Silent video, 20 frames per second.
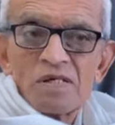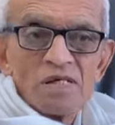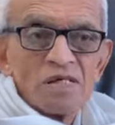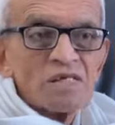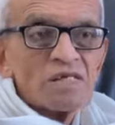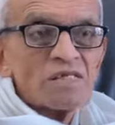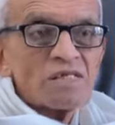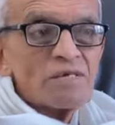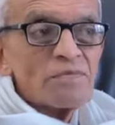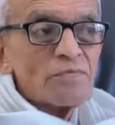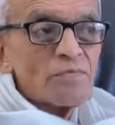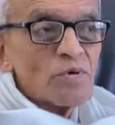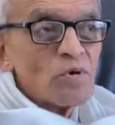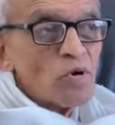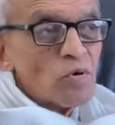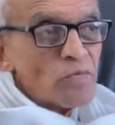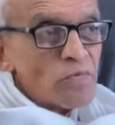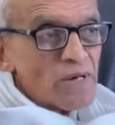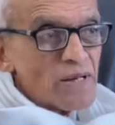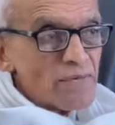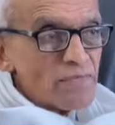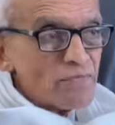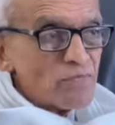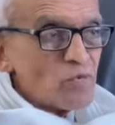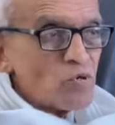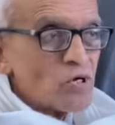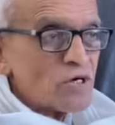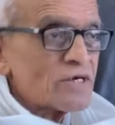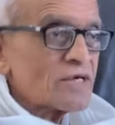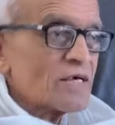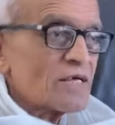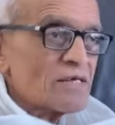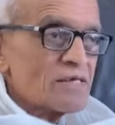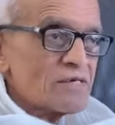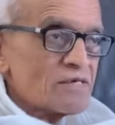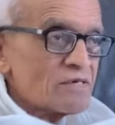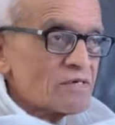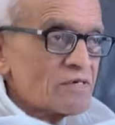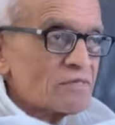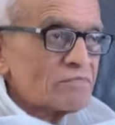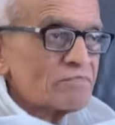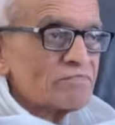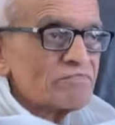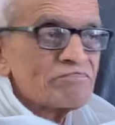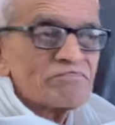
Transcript: it is the problem mortality.